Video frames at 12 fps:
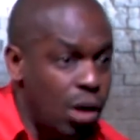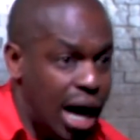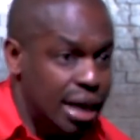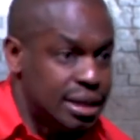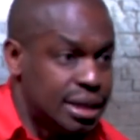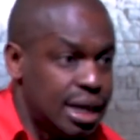
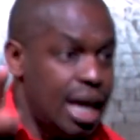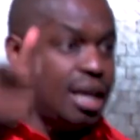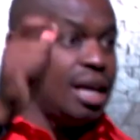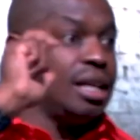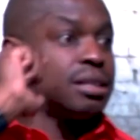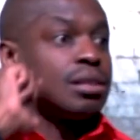us. And
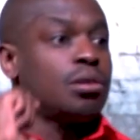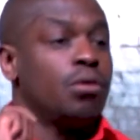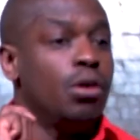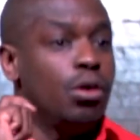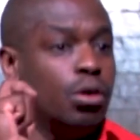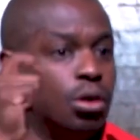it is
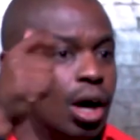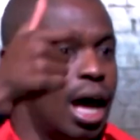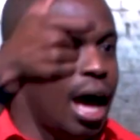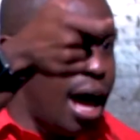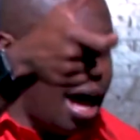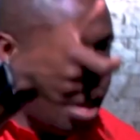through
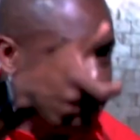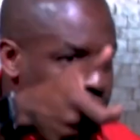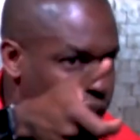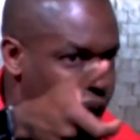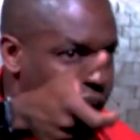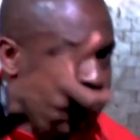
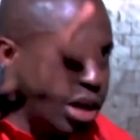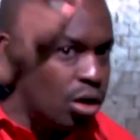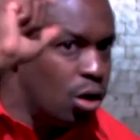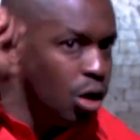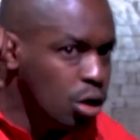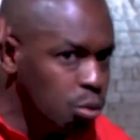having
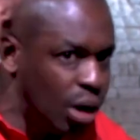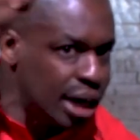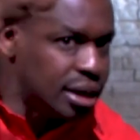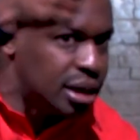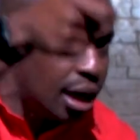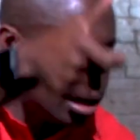heard
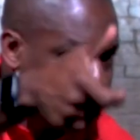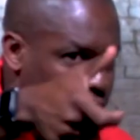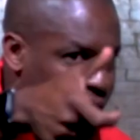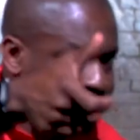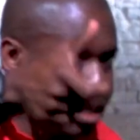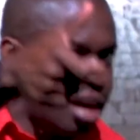what God
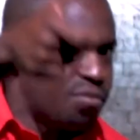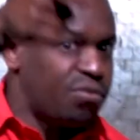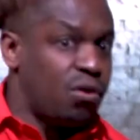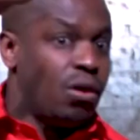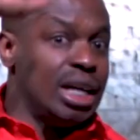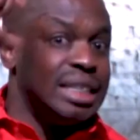has done
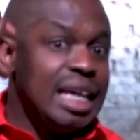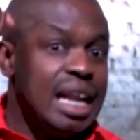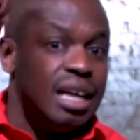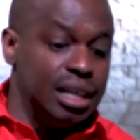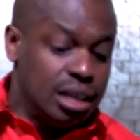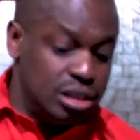for us and
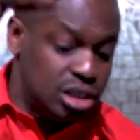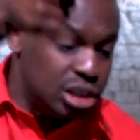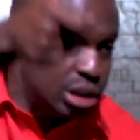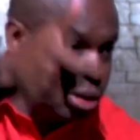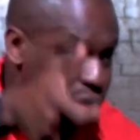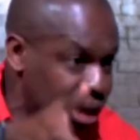
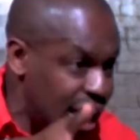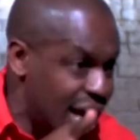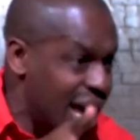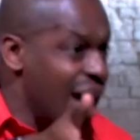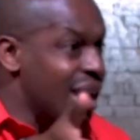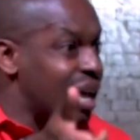understood that
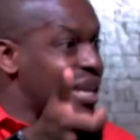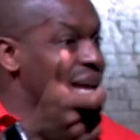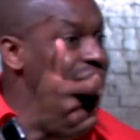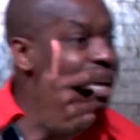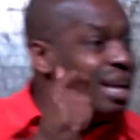then